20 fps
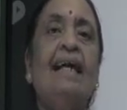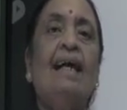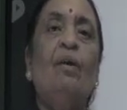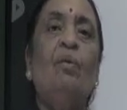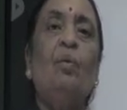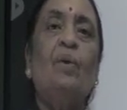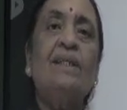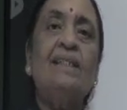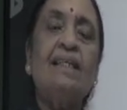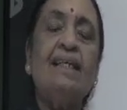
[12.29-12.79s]

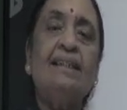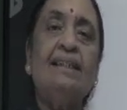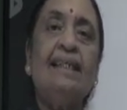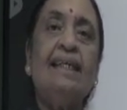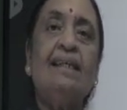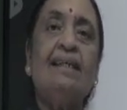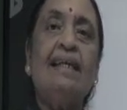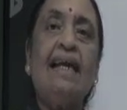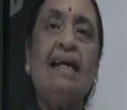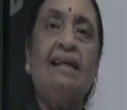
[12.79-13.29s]
What are their
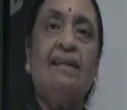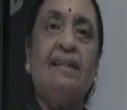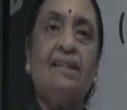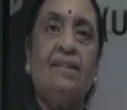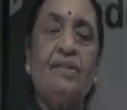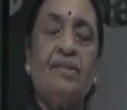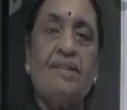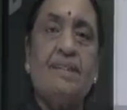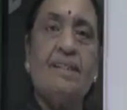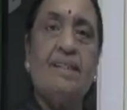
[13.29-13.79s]

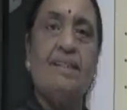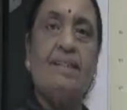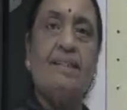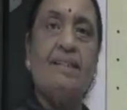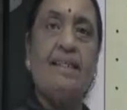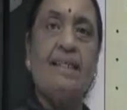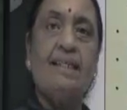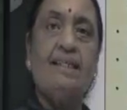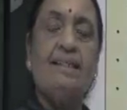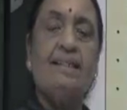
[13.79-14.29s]

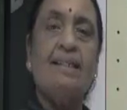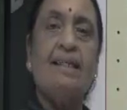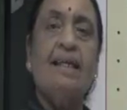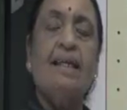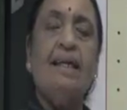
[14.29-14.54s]
characteristics?